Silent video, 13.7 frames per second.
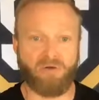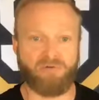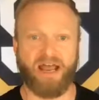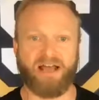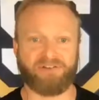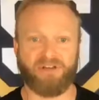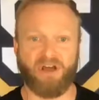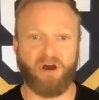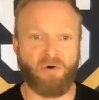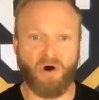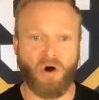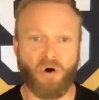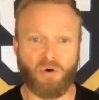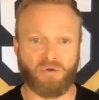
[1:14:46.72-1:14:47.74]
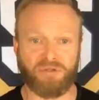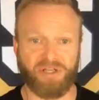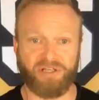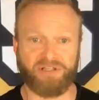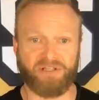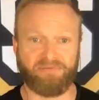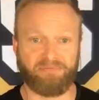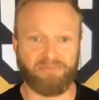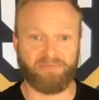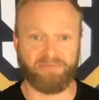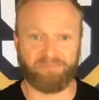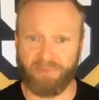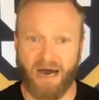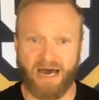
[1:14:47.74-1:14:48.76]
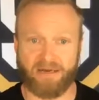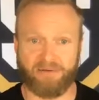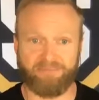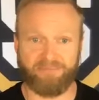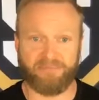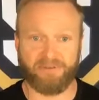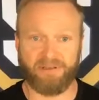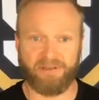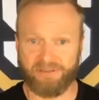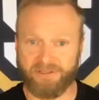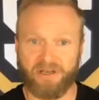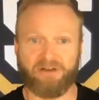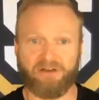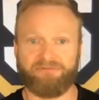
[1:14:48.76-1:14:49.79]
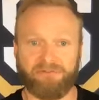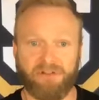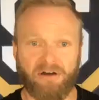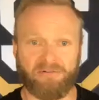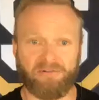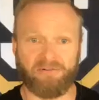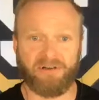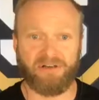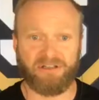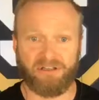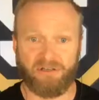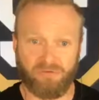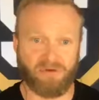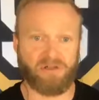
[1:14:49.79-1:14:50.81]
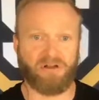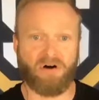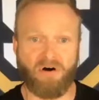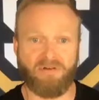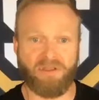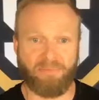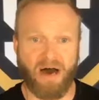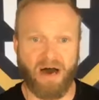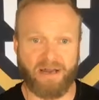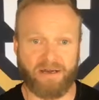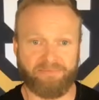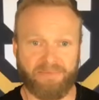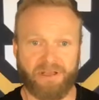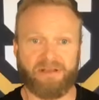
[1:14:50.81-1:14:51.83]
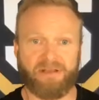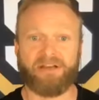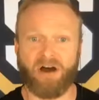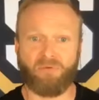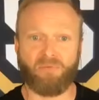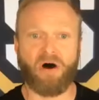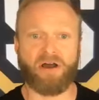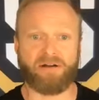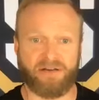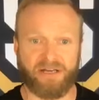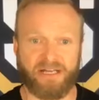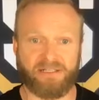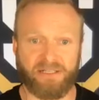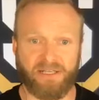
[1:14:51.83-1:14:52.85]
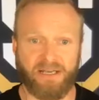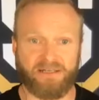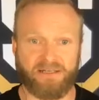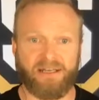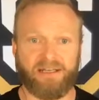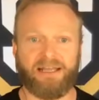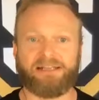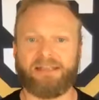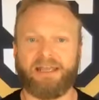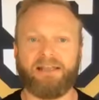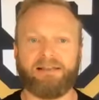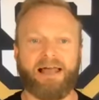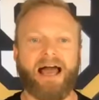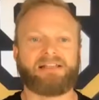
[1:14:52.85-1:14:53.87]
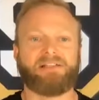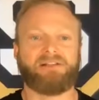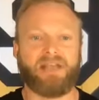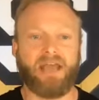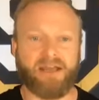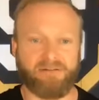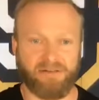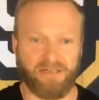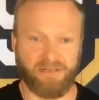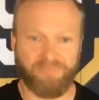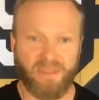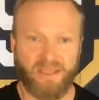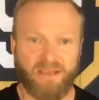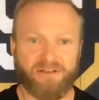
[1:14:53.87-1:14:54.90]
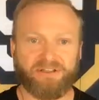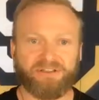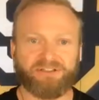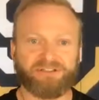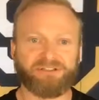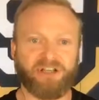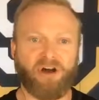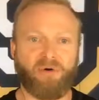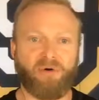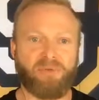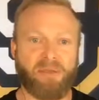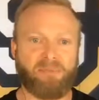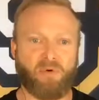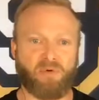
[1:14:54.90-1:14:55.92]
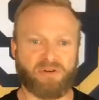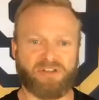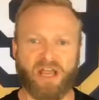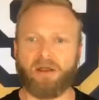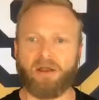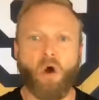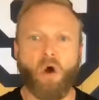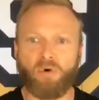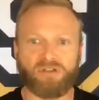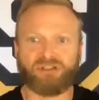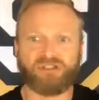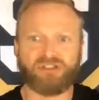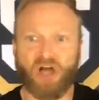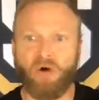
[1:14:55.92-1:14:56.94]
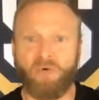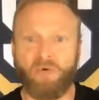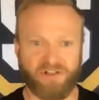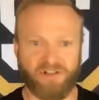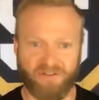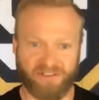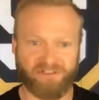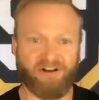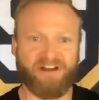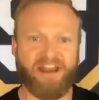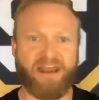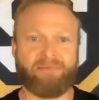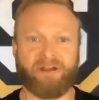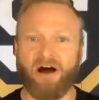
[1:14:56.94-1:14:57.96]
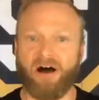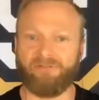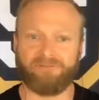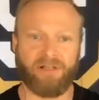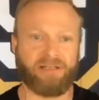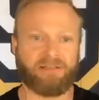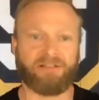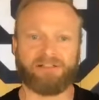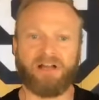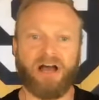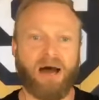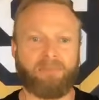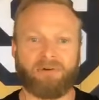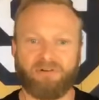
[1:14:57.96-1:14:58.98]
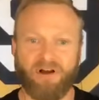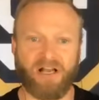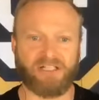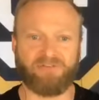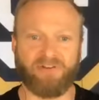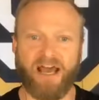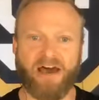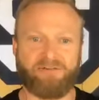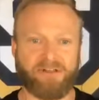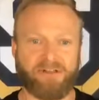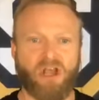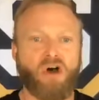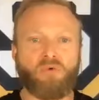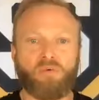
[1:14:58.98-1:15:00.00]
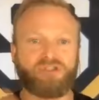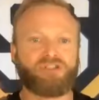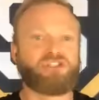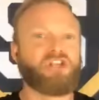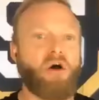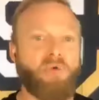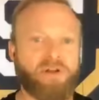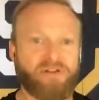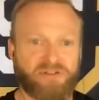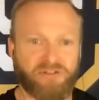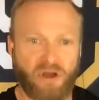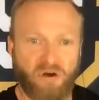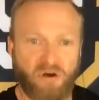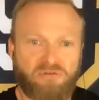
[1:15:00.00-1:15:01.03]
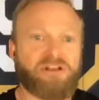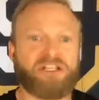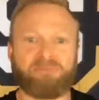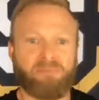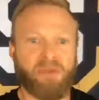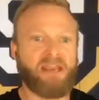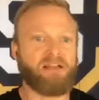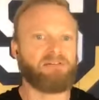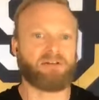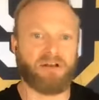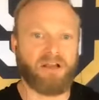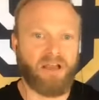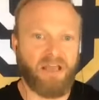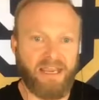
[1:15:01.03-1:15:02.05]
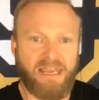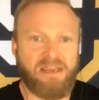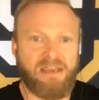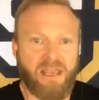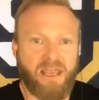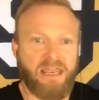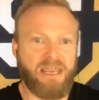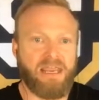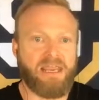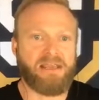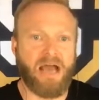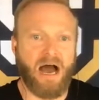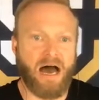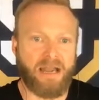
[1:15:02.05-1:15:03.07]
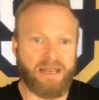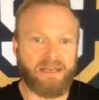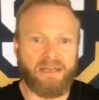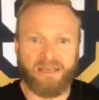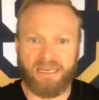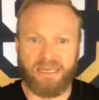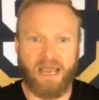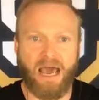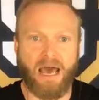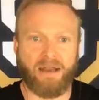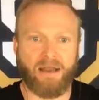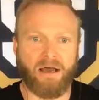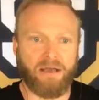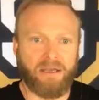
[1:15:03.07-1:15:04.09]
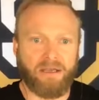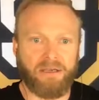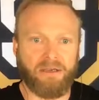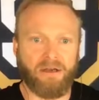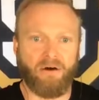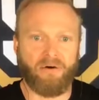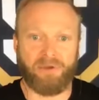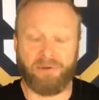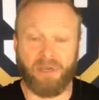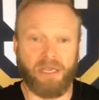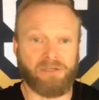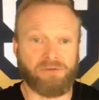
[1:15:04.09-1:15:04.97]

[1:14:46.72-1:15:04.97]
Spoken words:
has no holes in the bottom, it's going to float. You drill a hole in the bottom, now water gets in, it lacks integrity. So people were saying, well, so-and-so, they started naming off like these top CrossFit athletes. Well, so-and-so, Chris Spiegler, he got it. He had he's